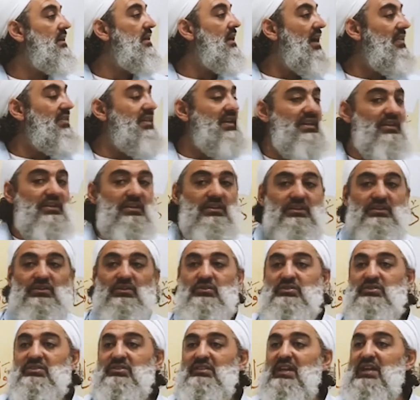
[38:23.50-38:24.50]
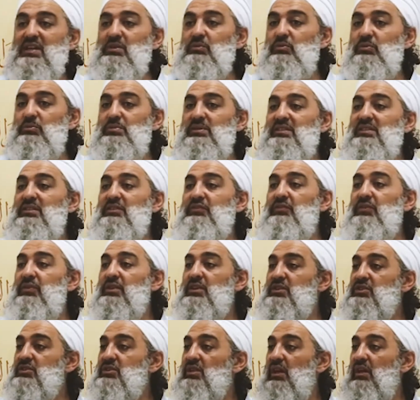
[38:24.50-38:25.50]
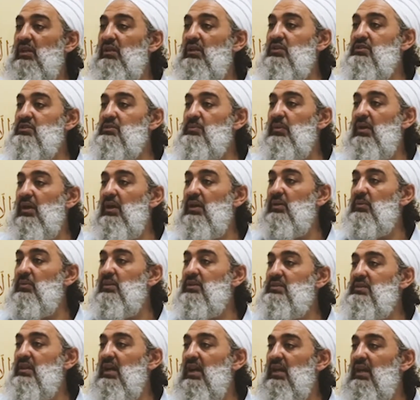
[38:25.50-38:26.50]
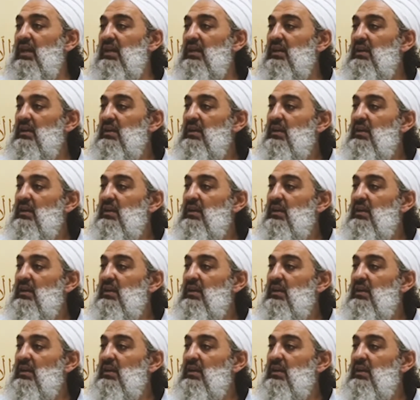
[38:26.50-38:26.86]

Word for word: And then your state will be different, inshallah, subhanahu wa ta'ala.